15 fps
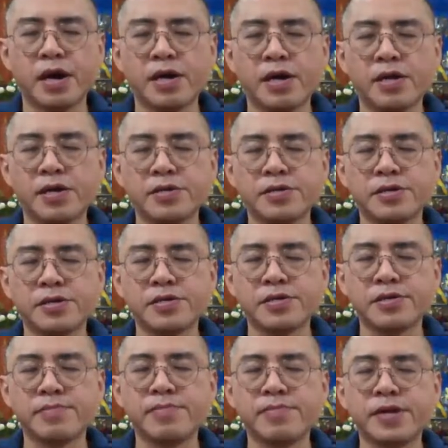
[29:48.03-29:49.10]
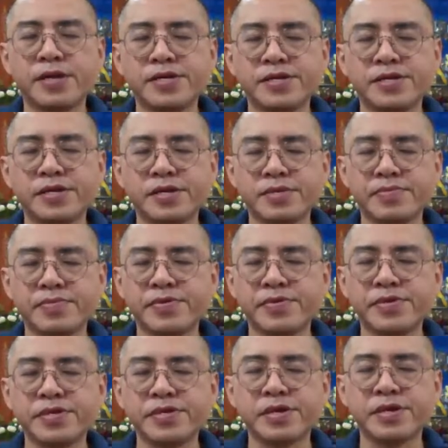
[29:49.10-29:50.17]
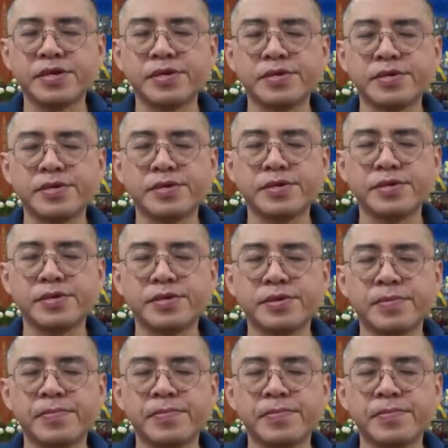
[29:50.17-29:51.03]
Highlight any pleasant experiences,